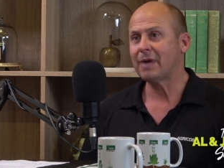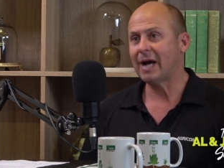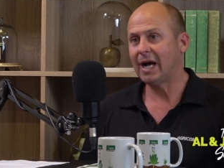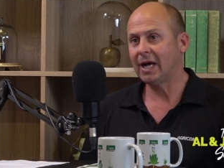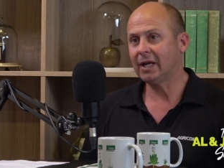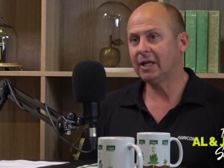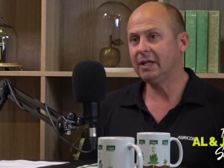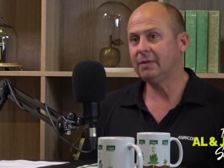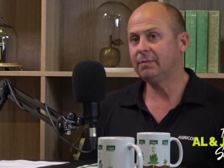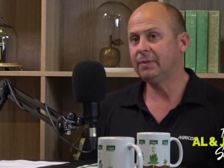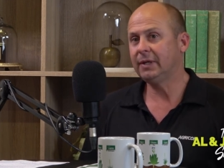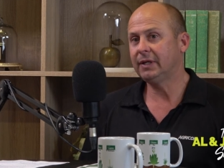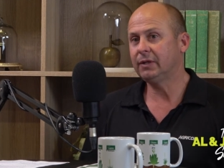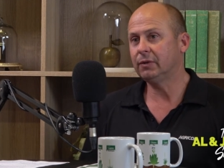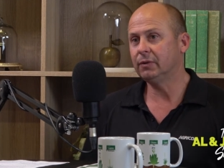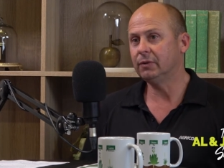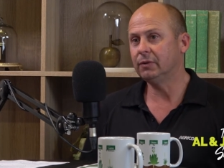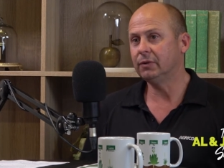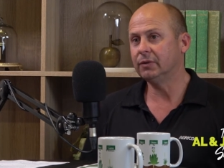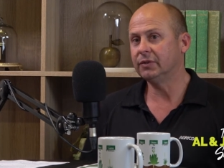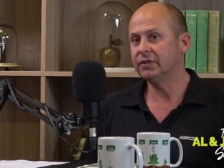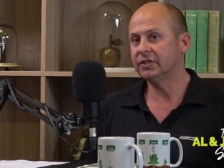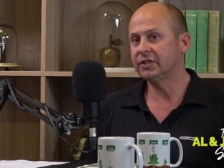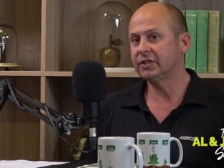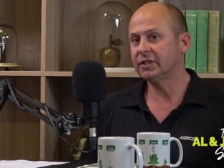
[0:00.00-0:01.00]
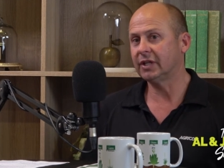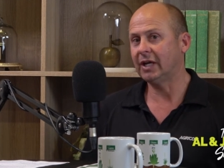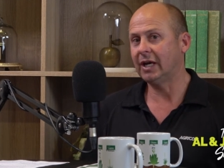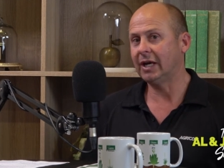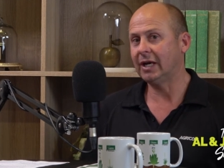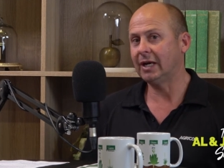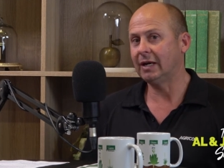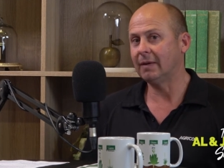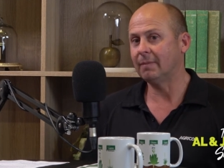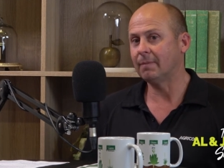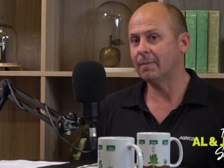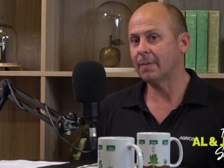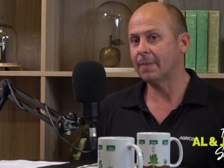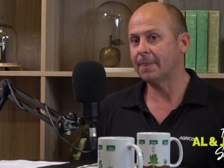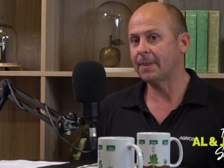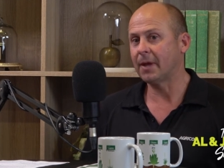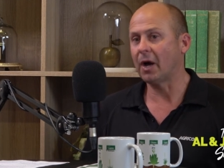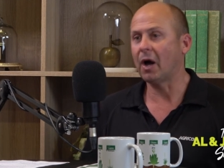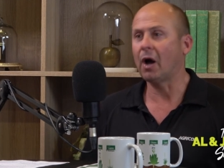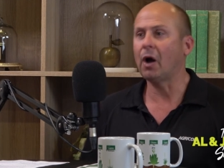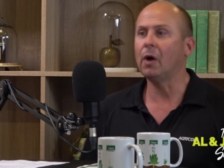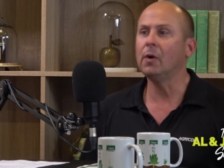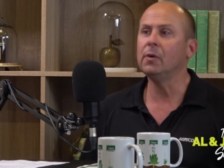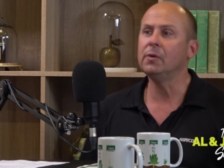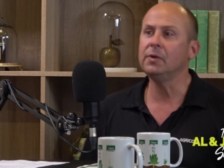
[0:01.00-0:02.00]
Partly because
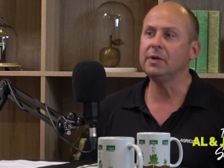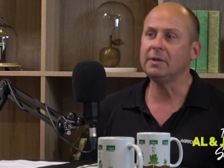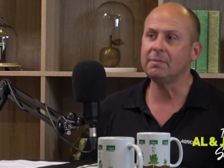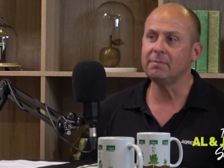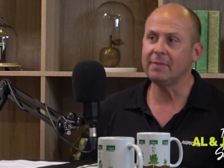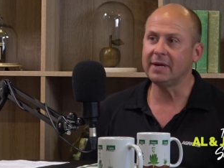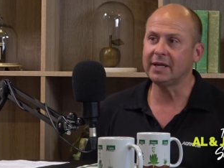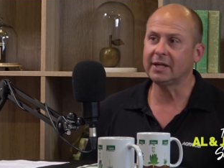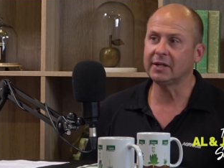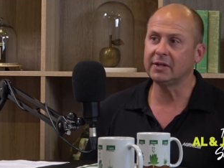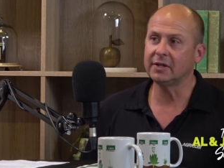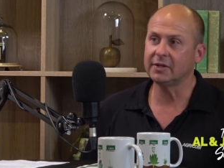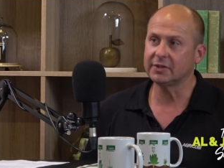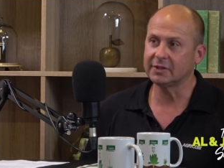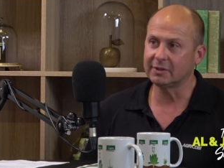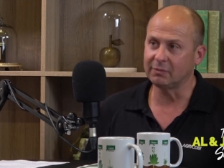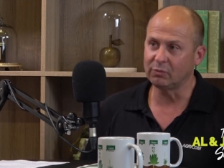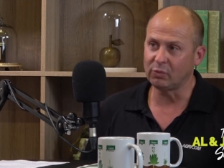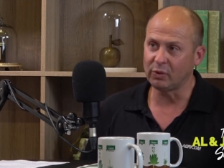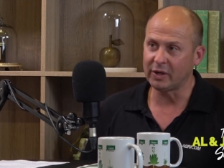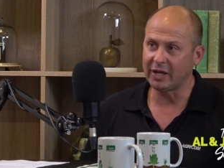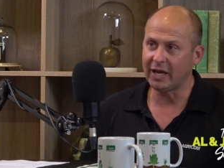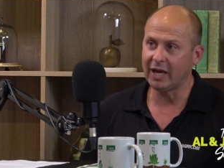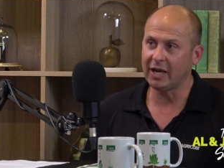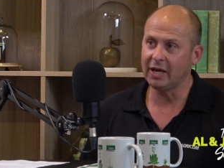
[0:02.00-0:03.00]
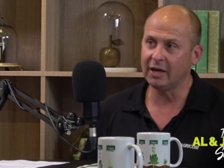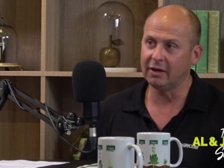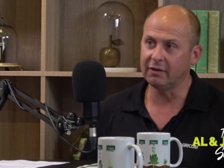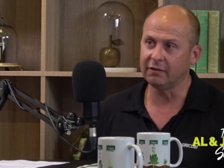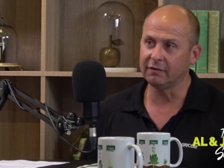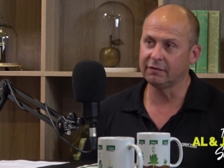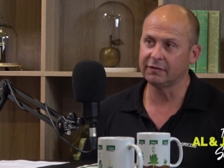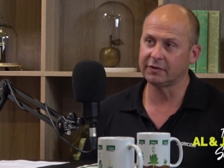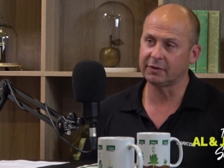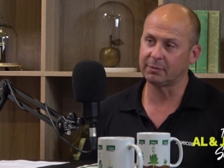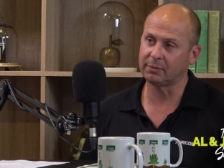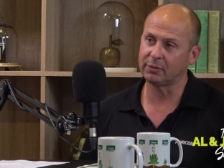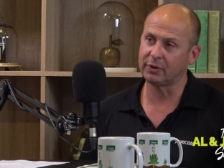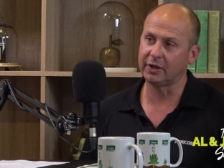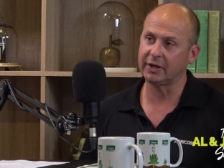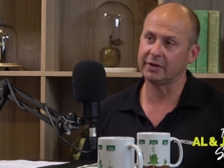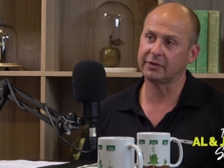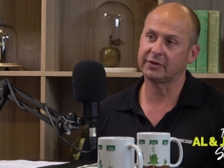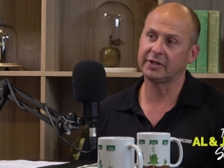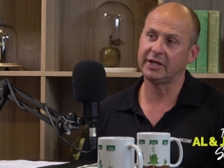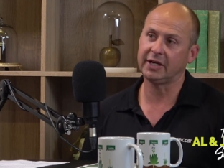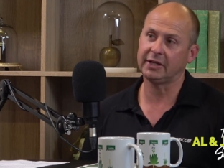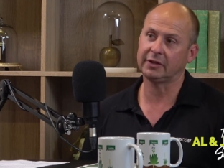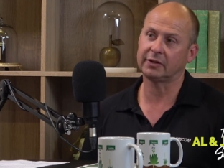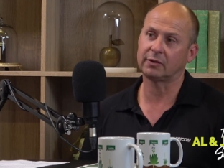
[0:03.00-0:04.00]
the only mechanism we have to
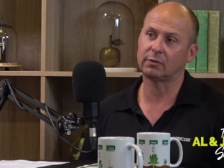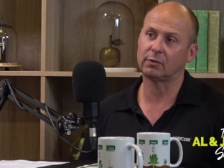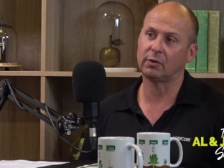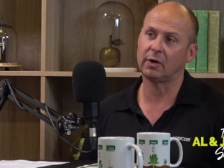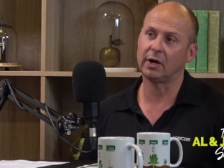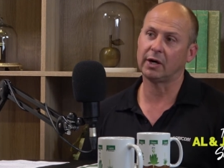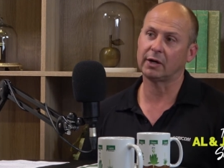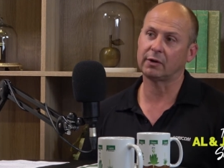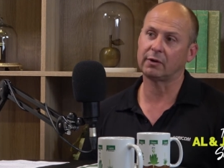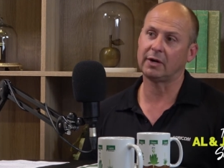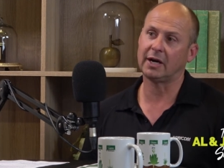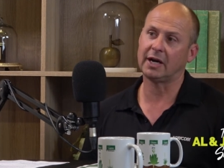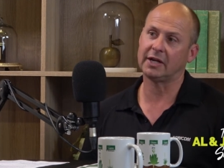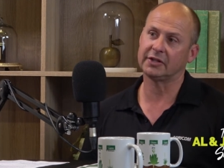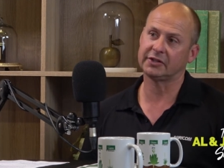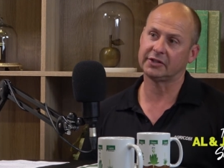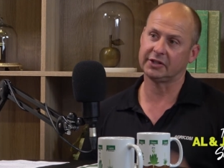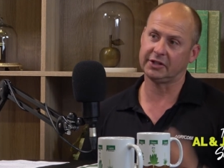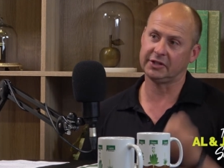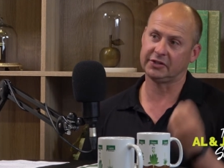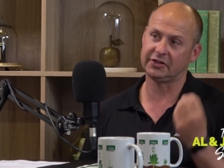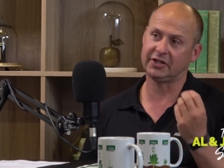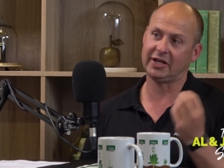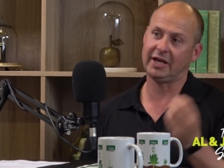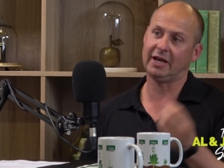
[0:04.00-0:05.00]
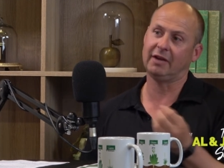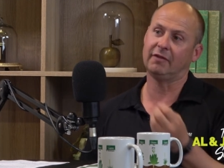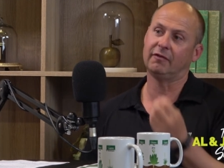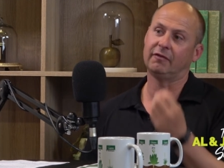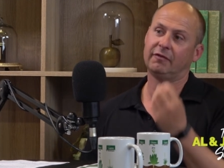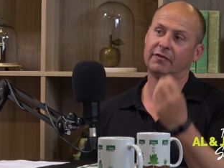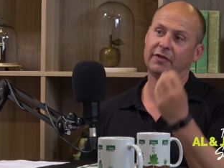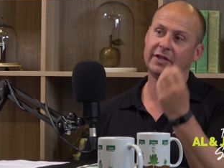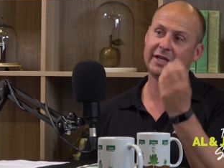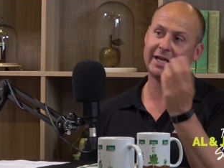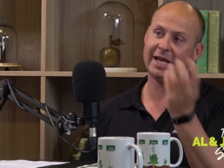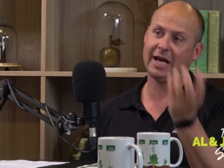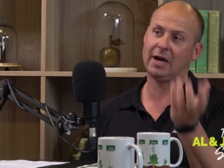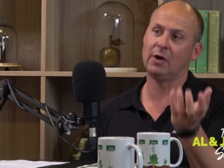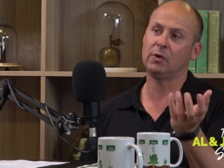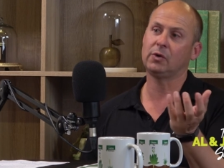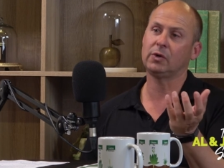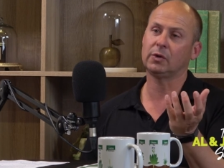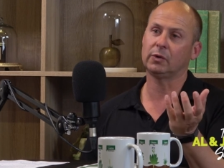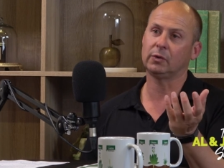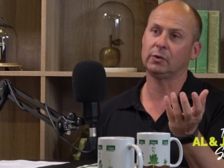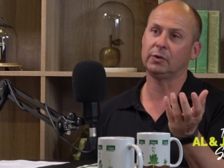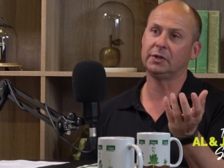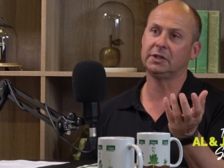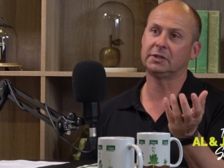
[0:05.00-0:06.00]
protect the ryegrass is to have the
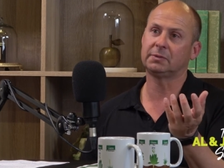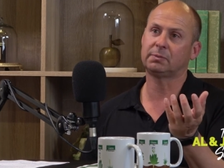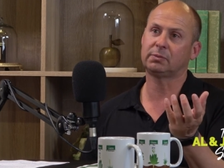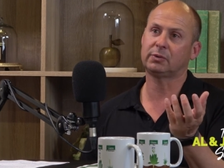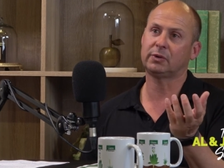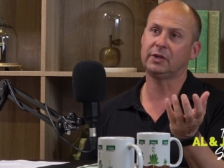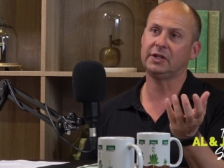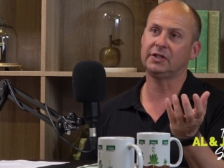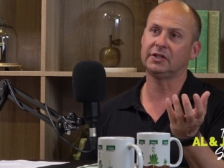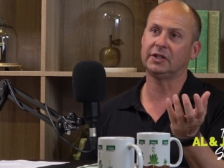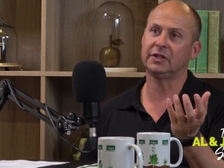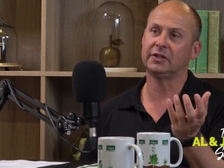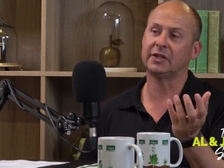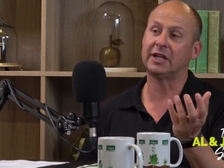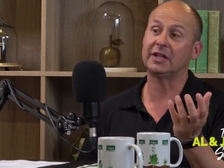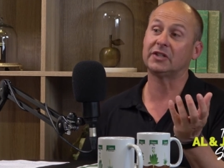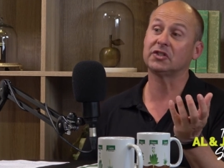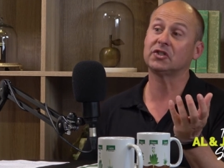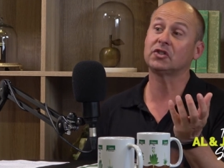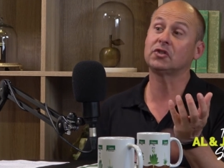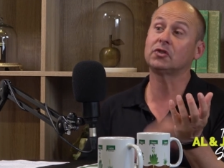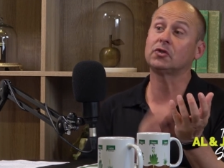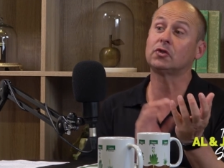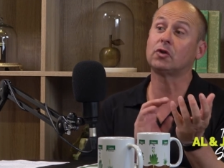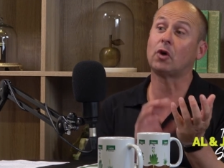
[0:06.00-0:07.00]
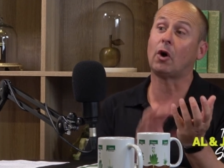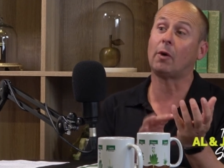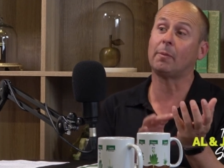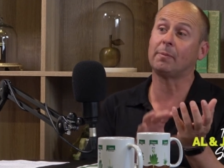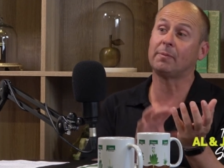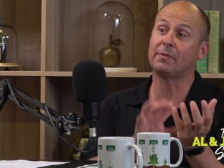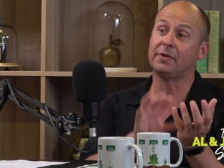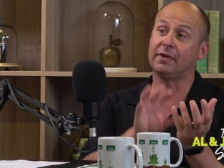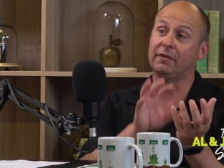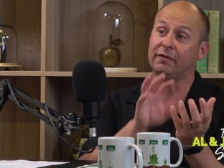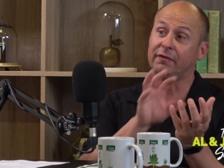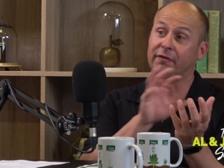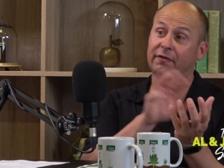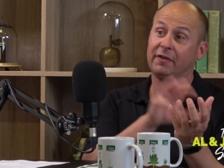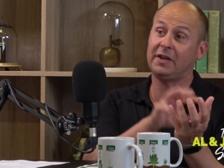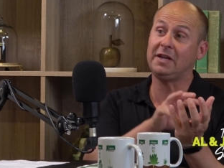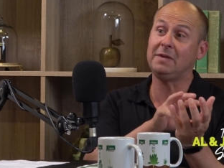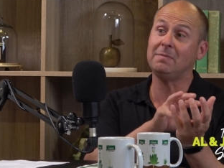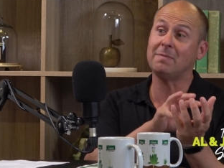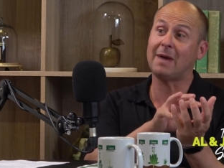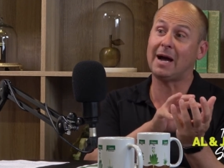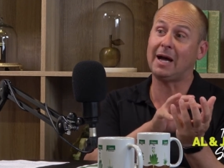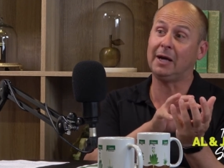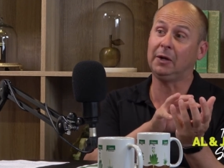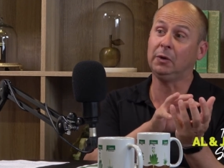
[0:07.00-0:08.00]
alkaloids present that stop the
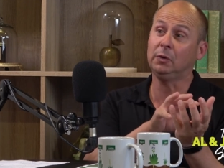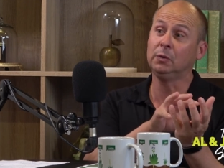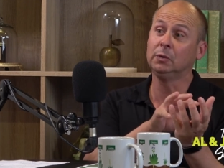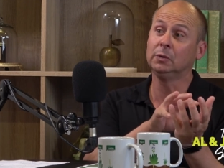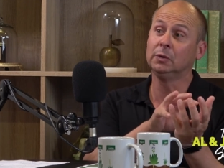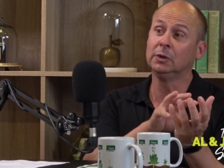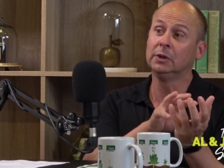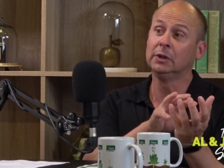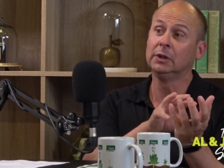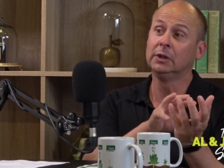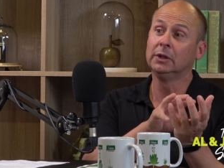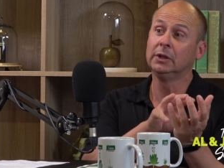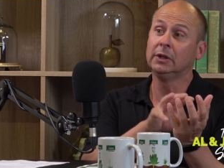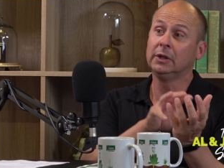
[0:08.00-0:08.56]
female